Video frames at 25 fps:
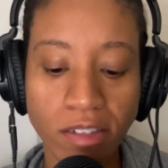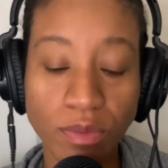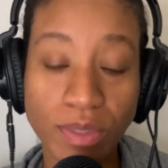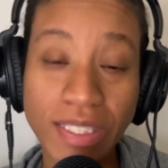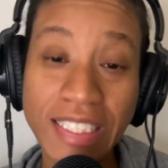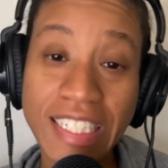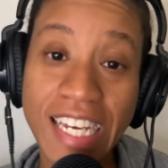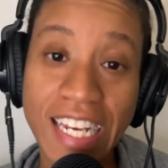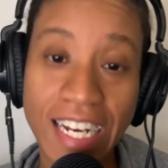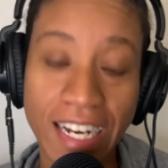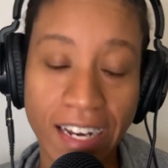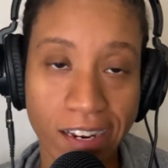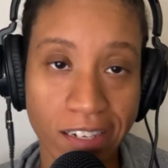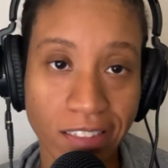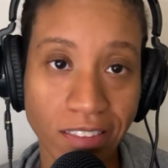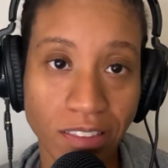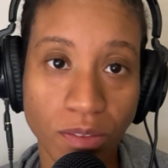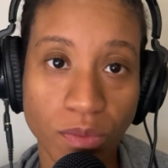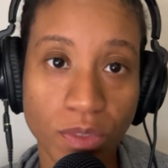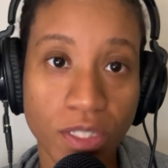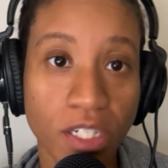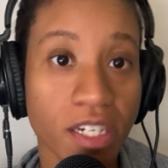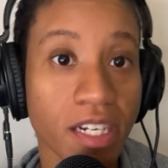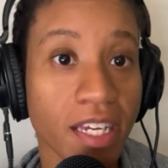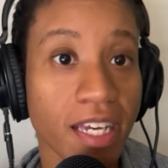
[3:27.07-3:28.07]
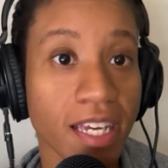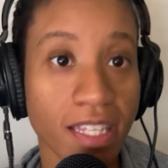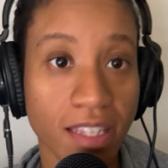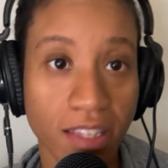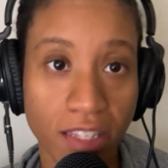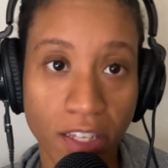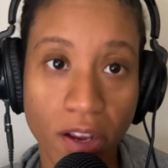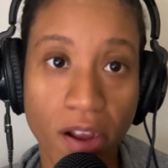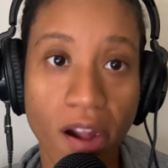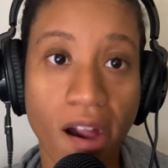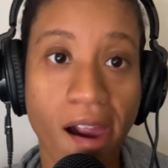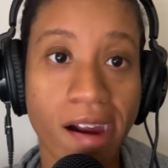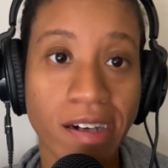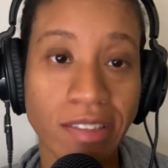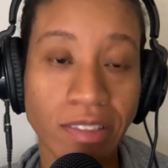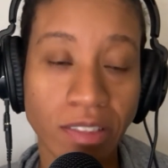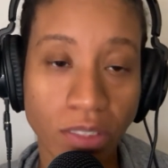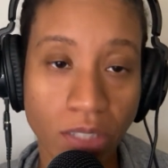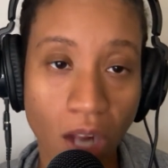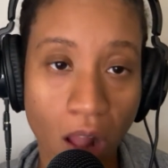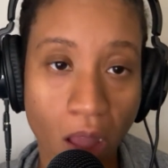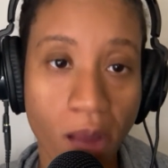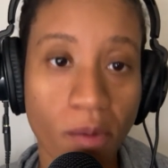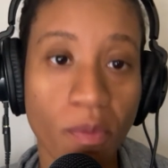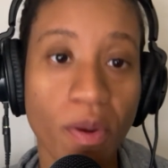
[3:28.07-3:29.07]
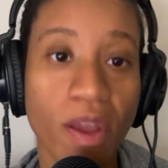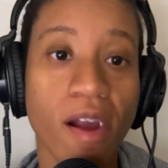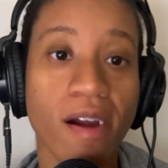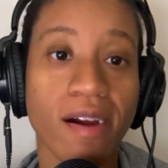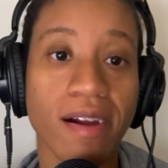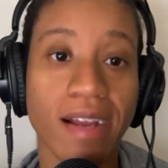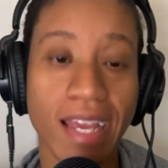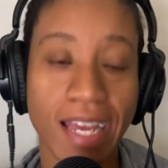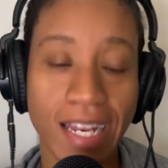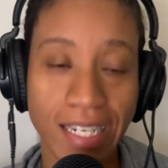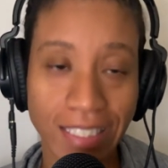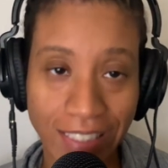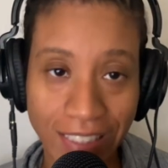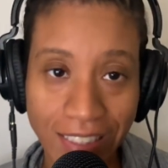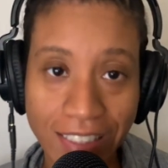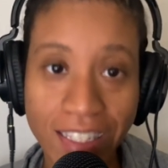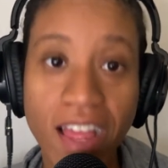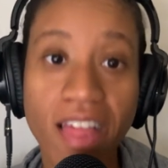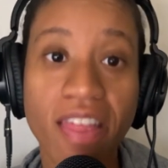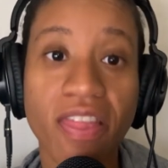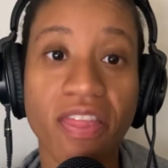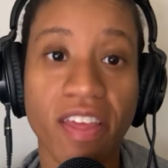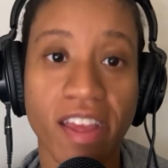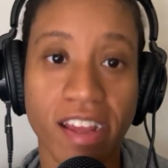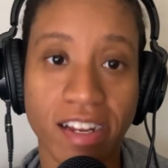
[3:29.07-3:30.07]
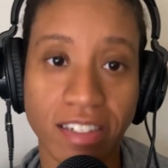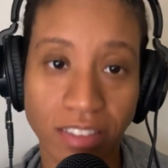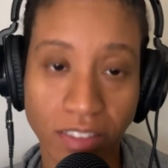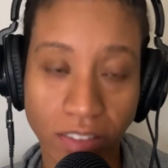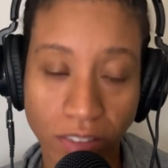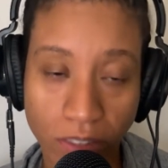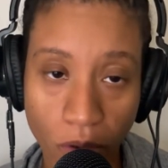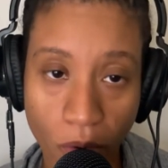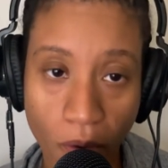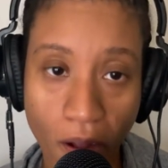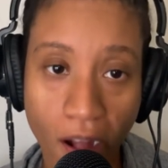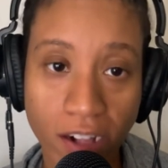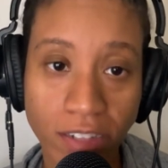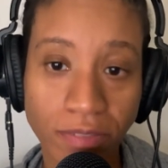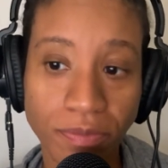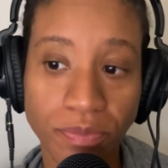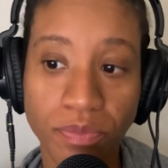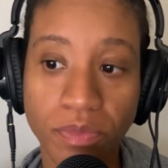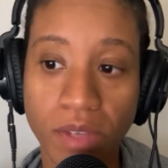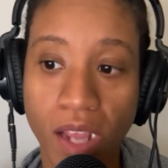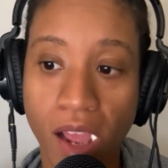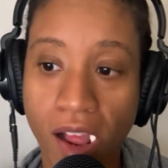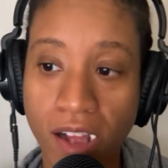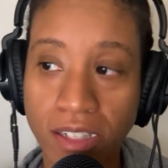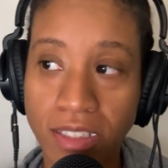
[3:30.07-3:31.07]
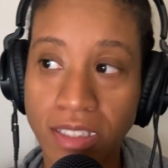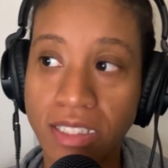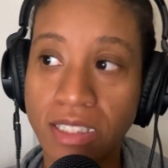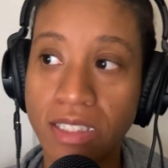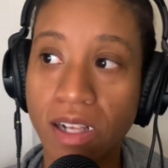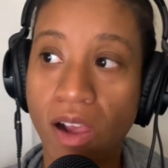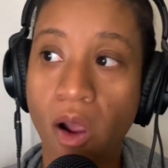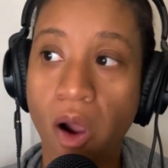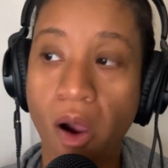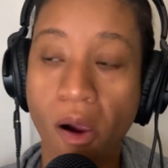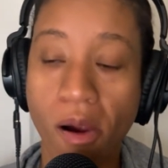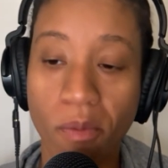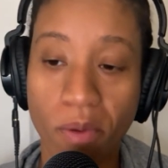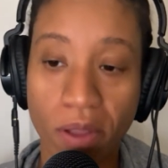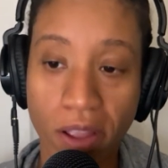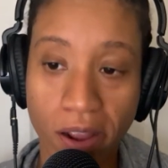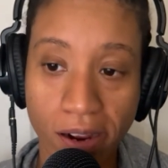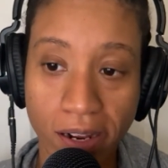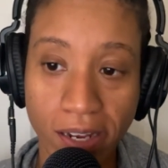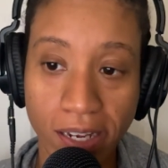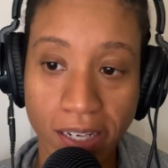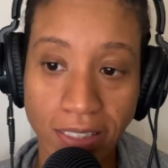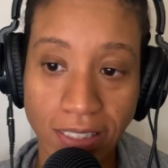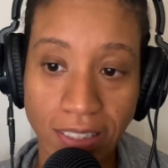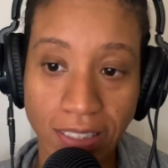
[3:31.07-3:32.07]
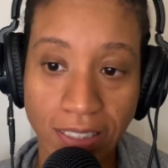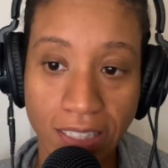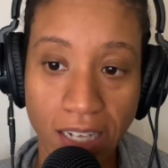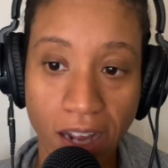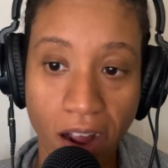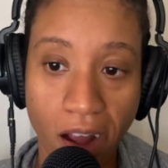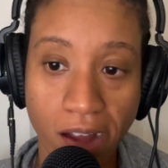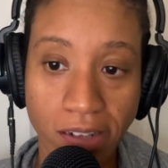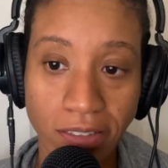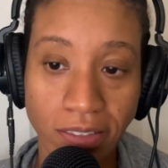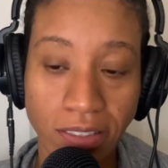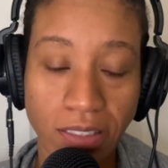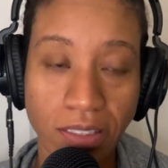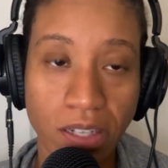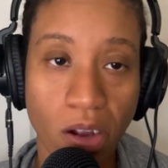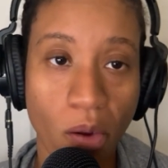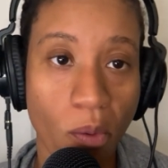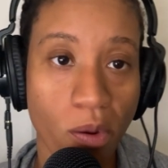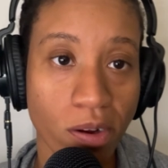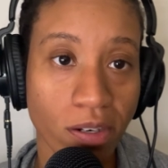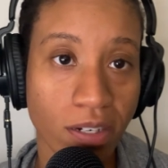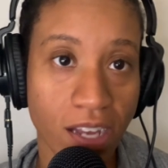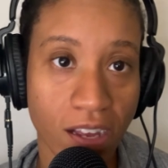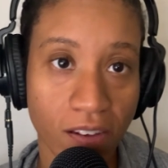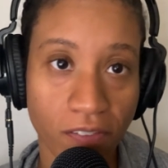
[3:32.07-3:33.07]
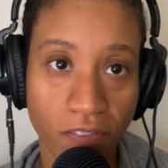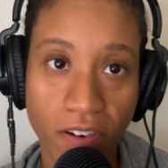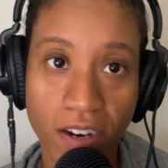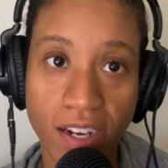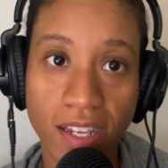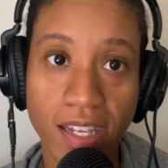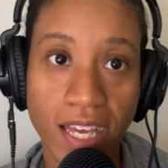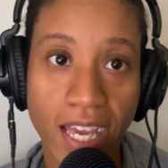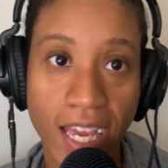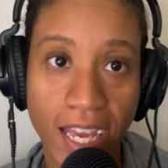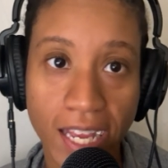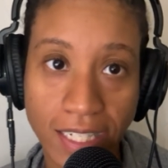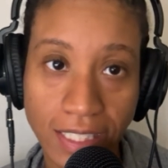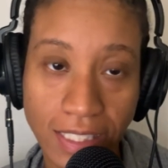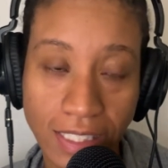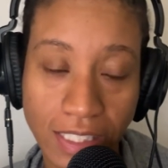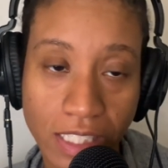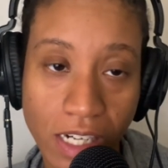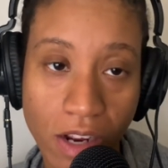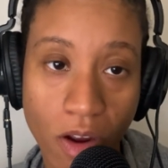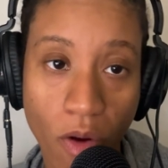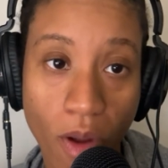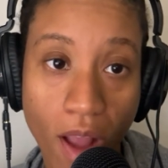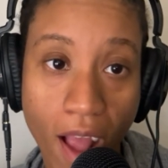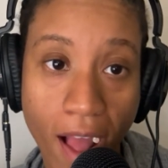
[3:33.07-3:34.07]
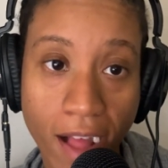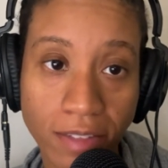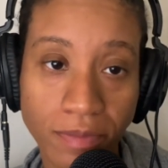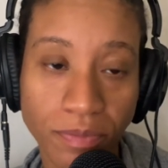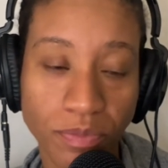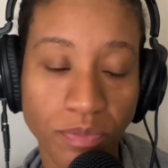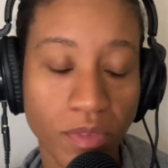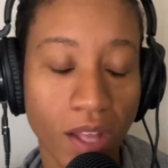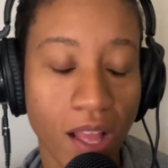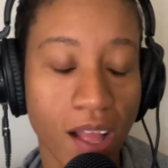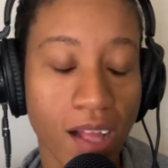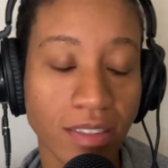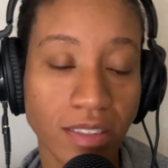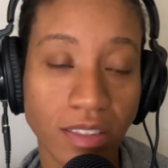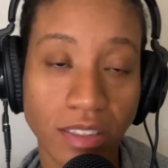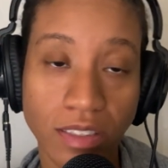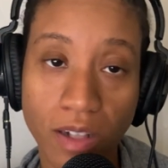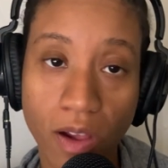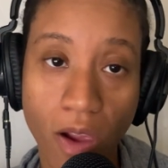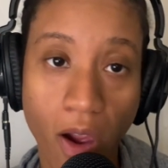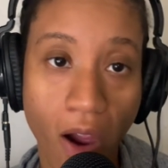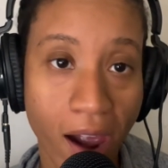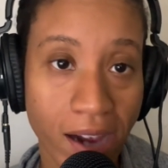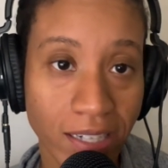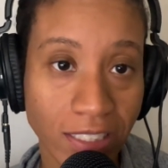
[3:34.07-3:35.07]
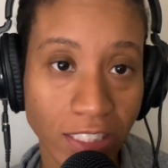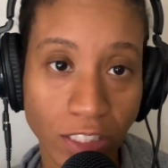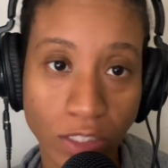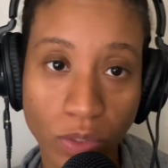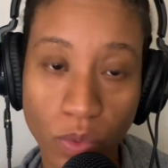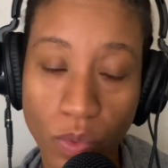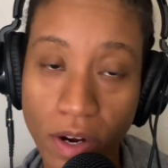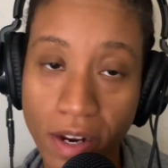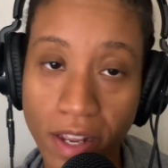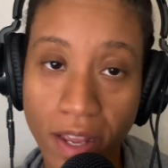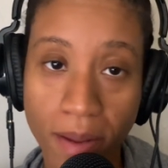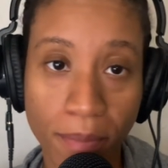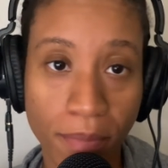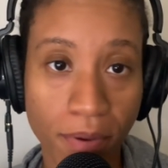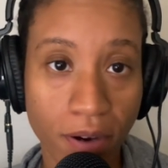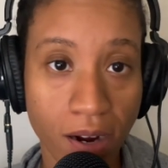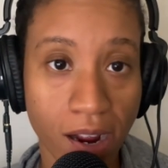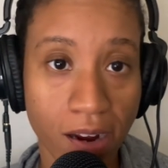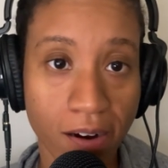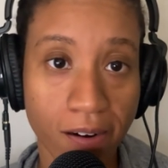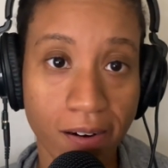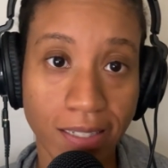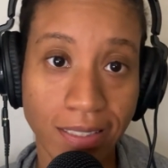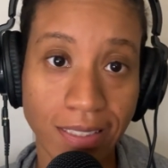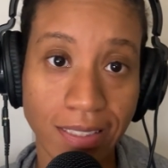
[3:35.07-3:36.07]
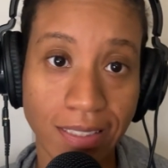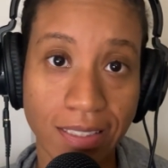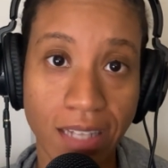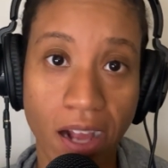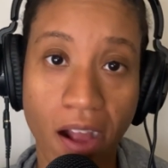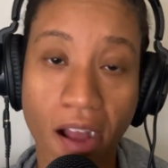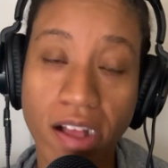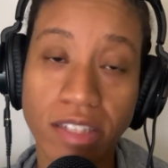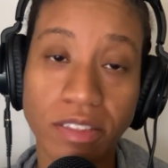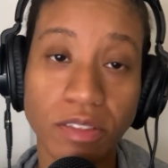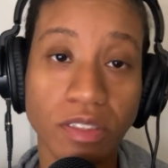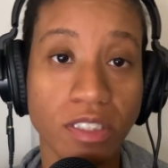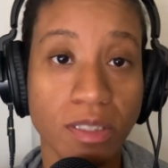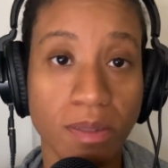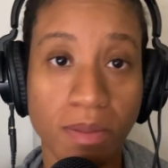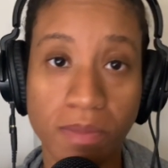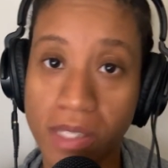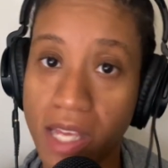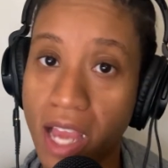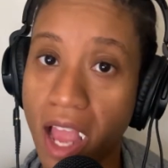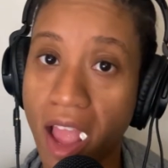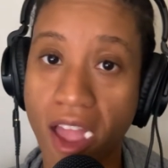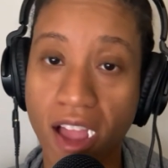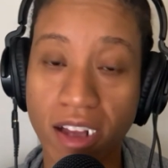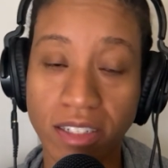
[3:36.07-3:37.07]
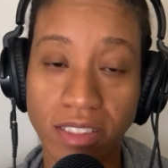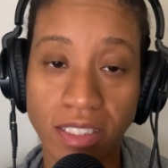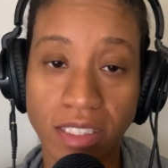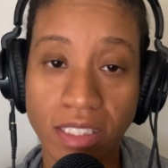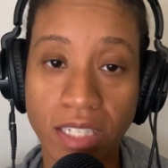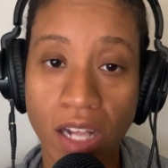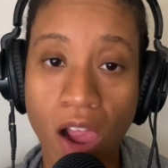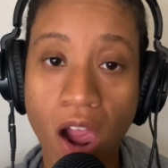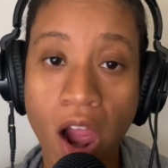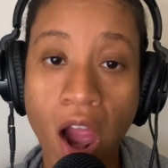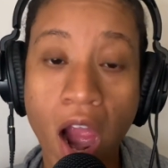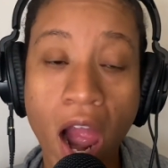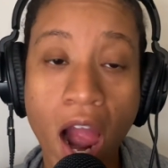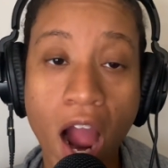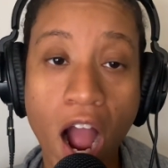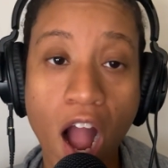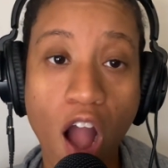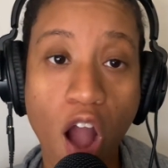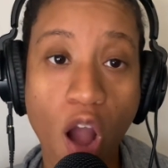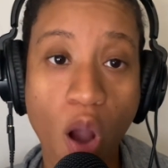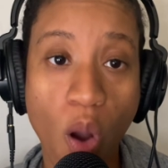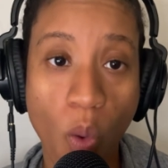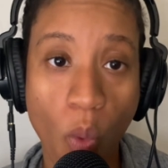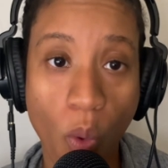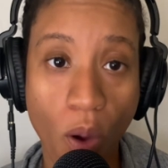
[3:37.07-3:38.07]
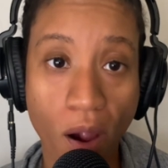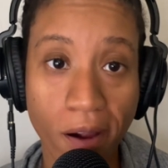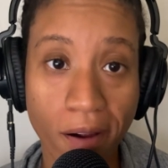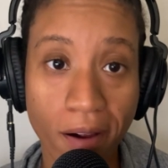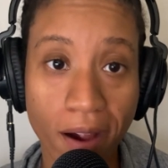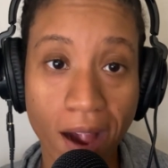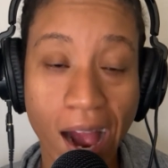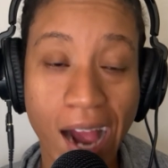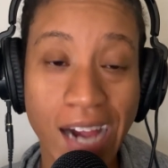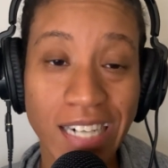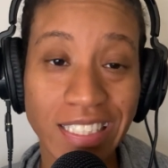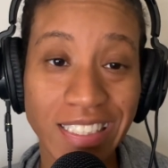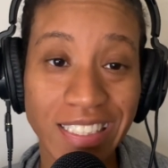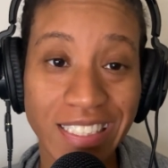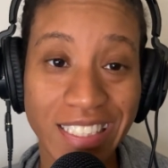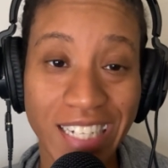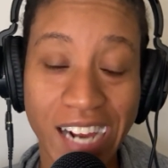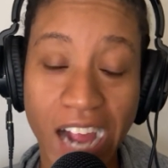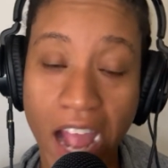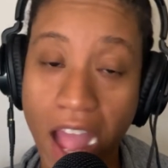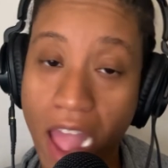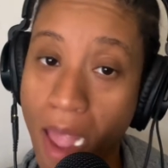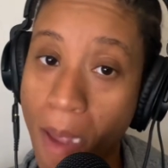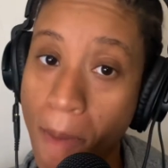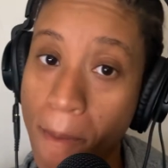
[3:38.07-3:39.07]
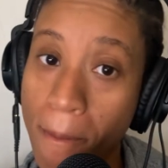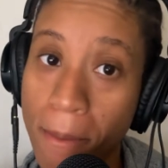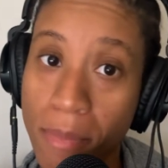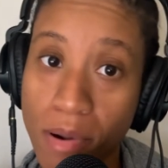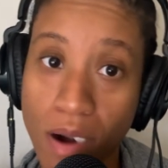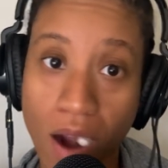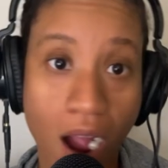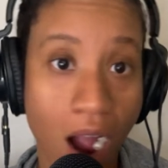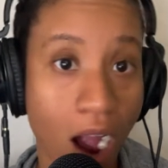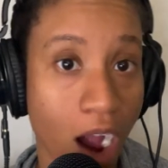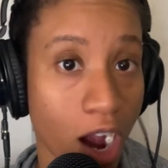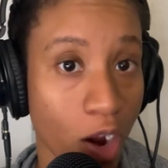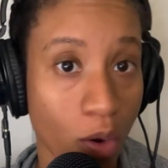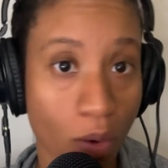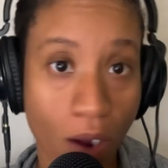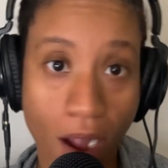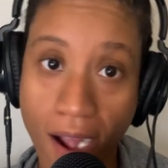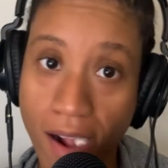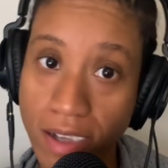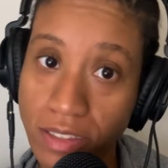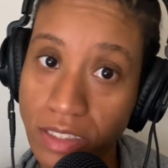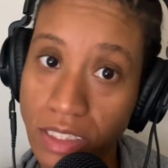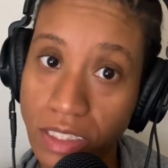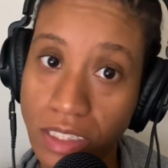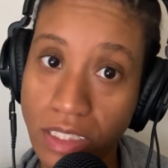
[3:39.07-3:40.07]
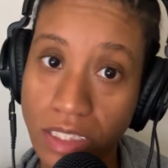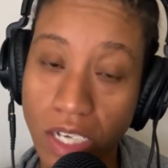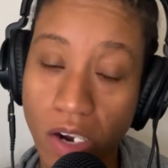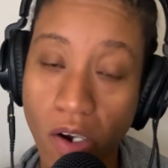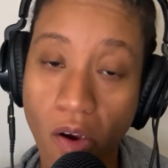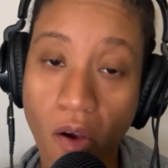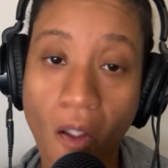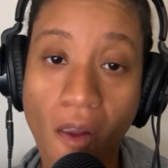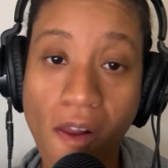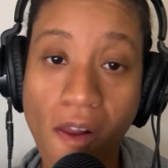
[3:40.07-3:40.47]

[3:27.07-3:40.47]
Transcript: We're getting there. We're going to get there we are getting there, okay? We are getting there. We're definitely getting there, okay? It's a work in progress. That's what I'm saying. A work in progress.